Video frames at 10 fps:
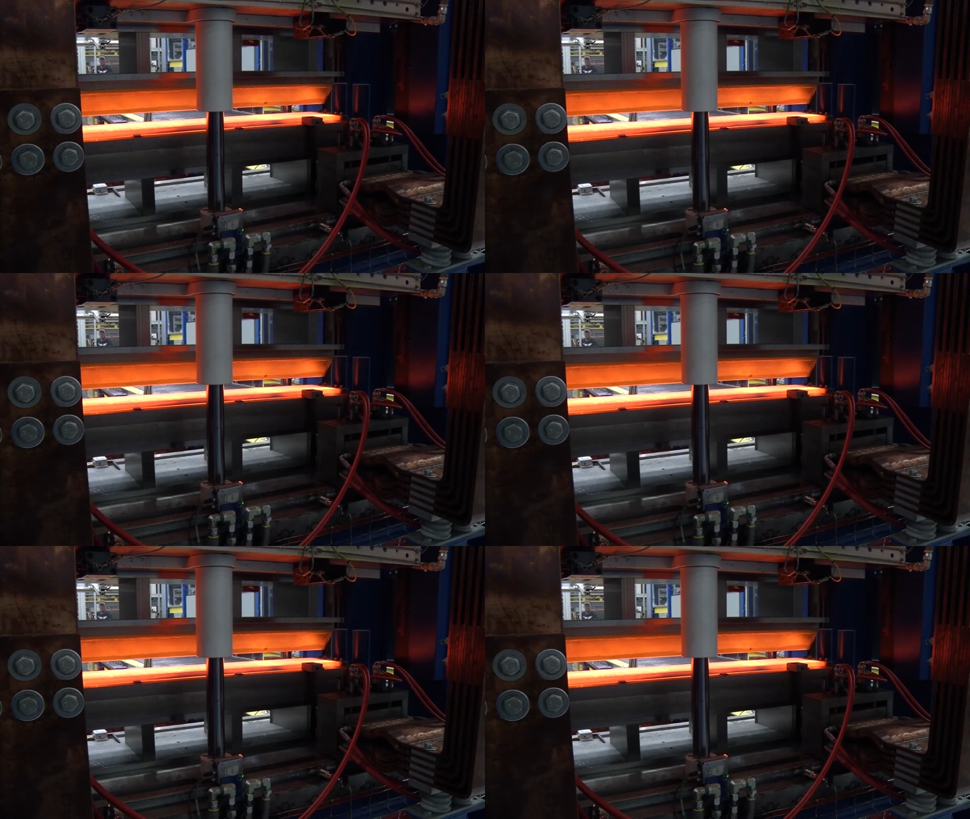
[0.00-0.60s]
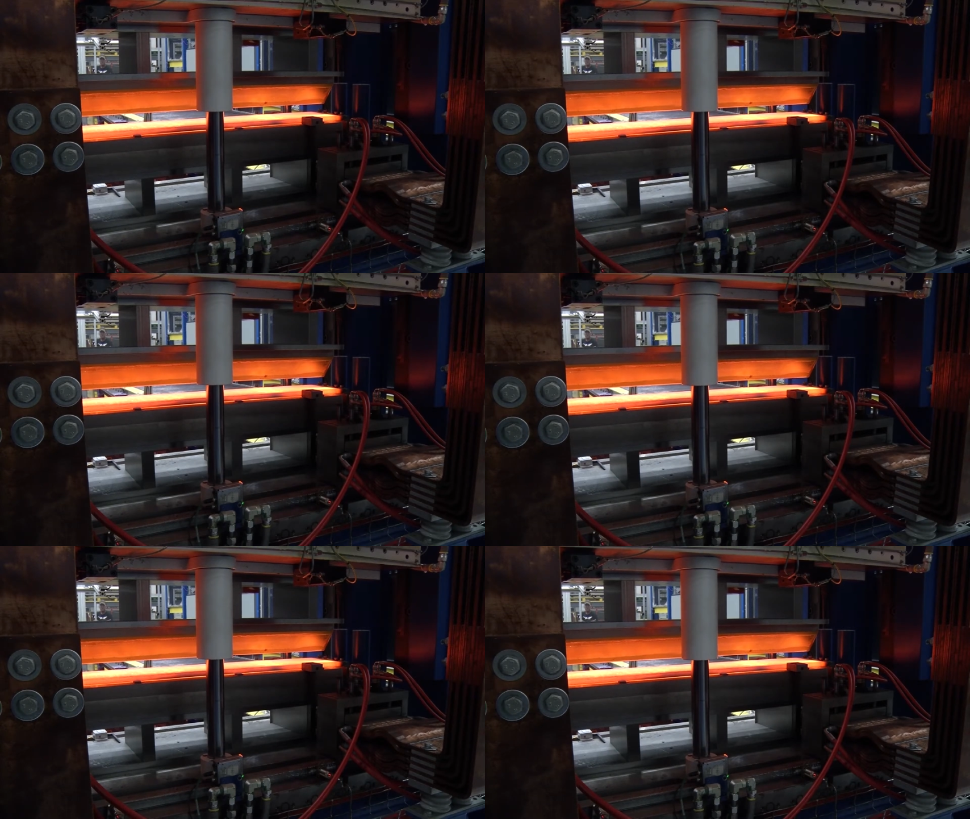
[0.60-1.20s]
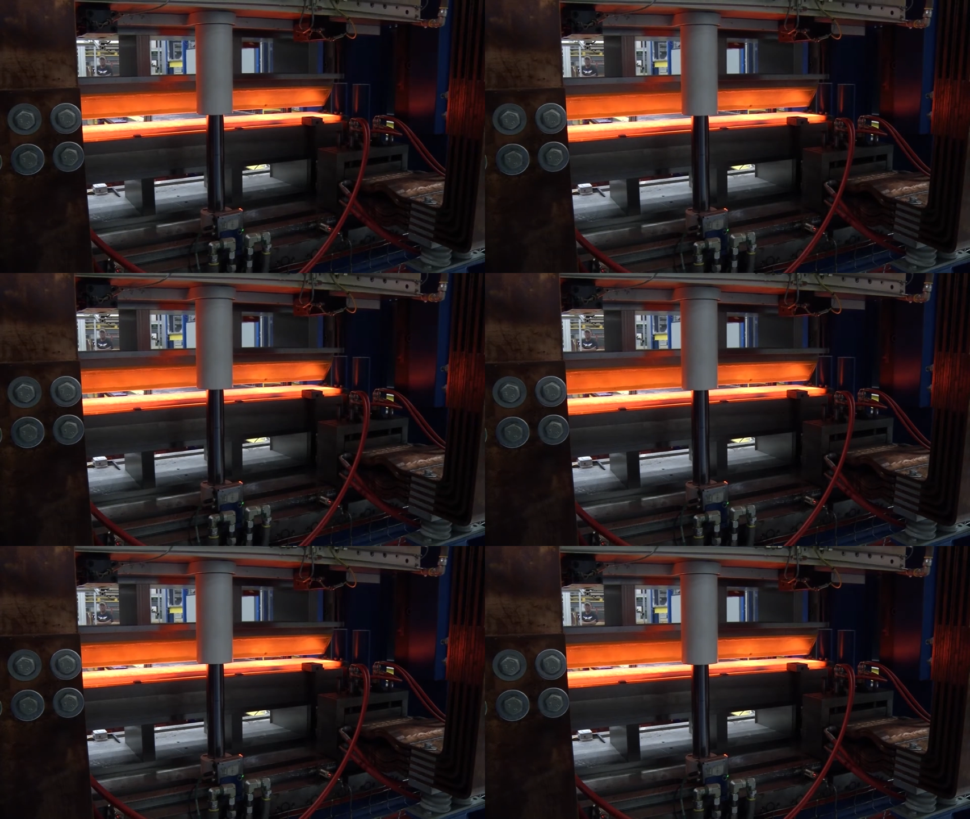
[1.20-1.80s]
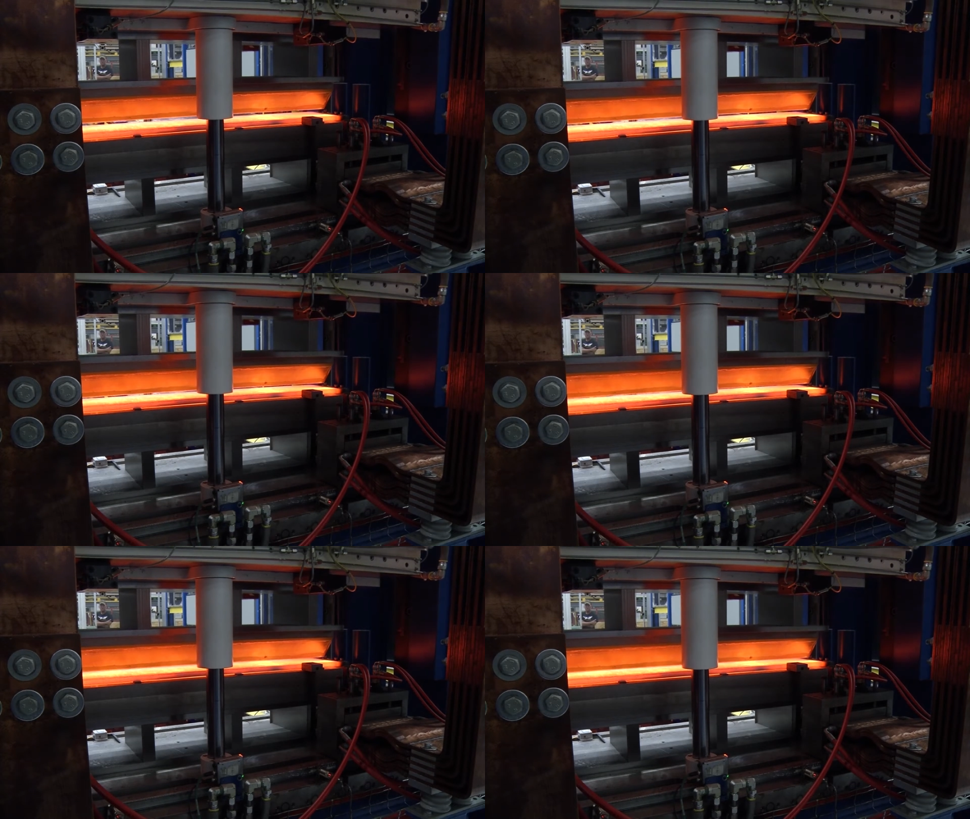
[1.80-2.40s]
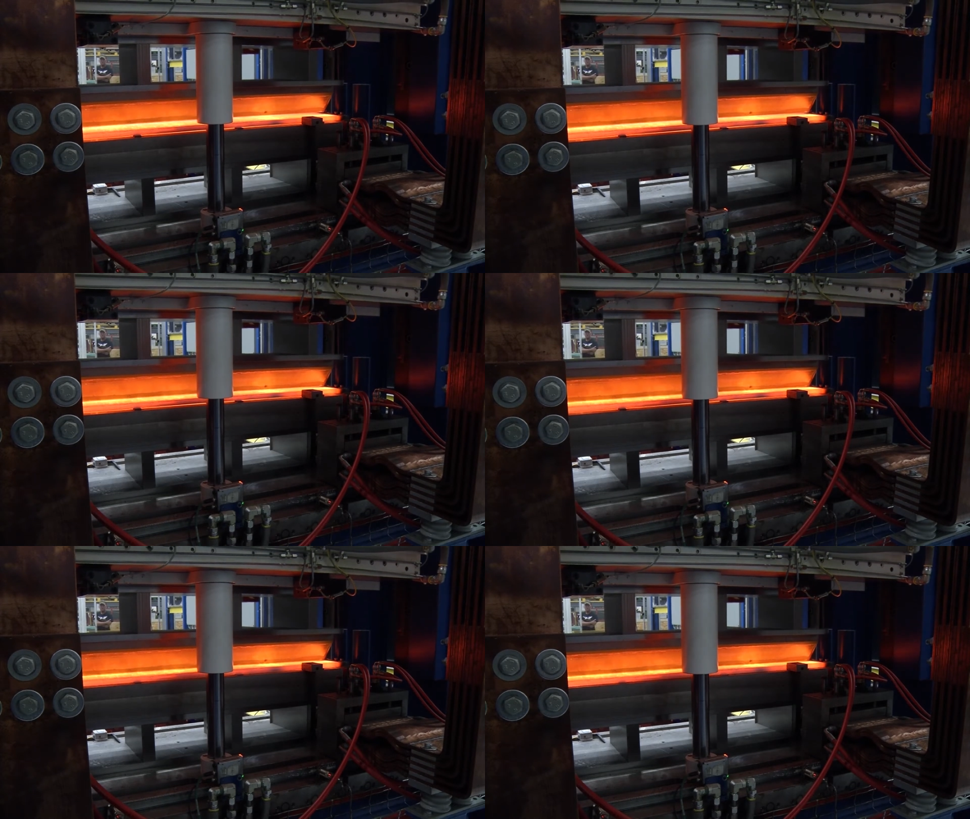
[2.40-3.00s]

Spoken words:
Nobody's mouth can be seen.